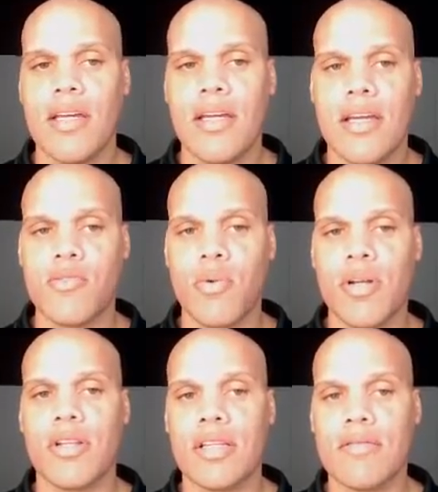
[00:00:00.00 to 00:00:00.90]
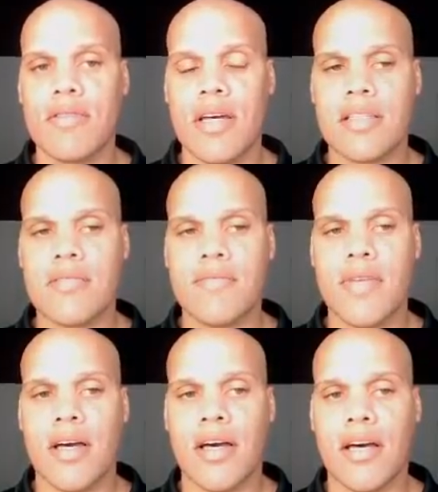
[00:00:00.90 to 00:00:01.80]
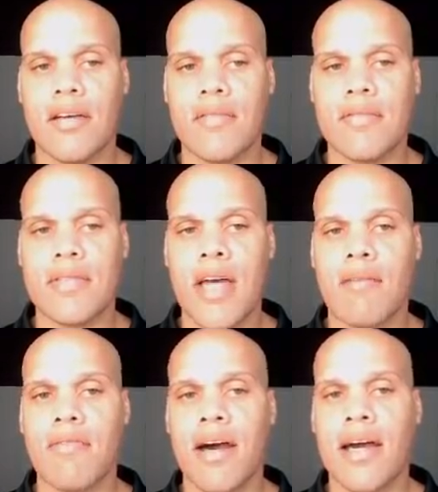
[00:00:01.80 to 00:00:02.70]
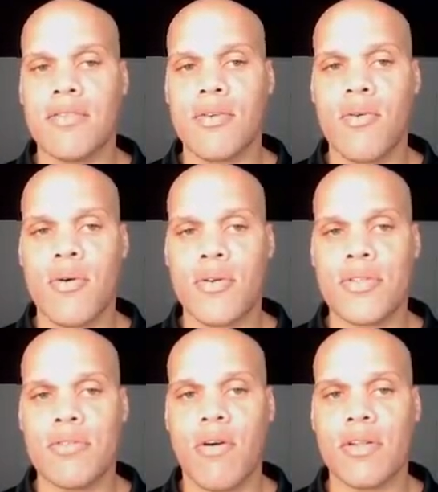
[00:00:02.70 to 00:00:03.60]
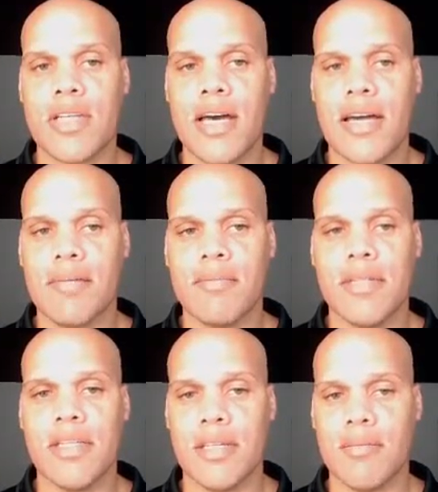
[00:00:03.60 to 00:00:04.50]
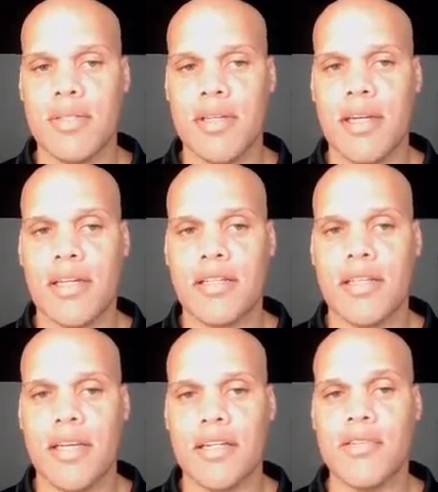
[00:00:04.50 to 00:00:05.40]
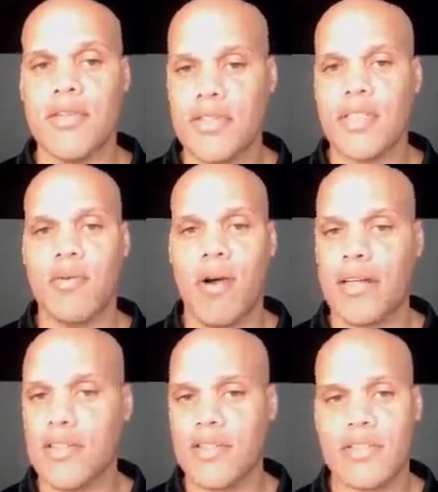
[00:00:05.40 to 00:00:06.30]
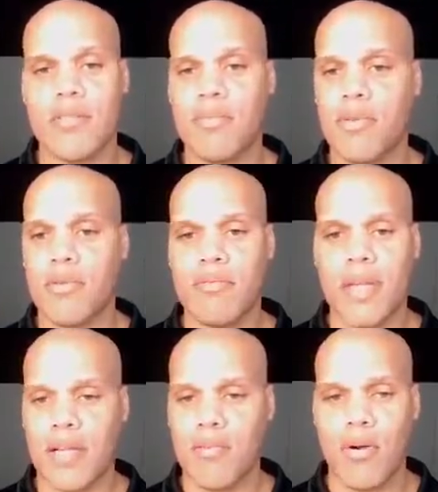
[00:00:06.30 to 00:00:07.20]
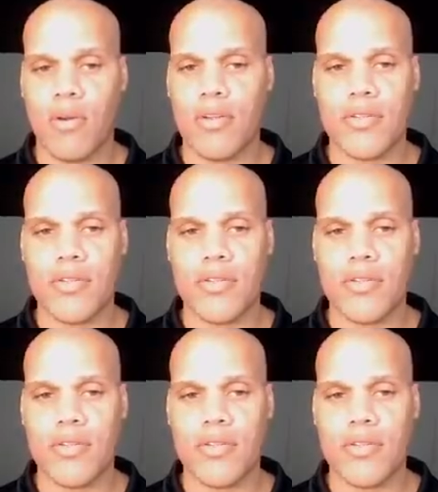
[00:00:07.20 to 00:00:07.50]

is one of the top 5 scorers of all time in the NBA. And you can see why. It's just simple pick and roll. This is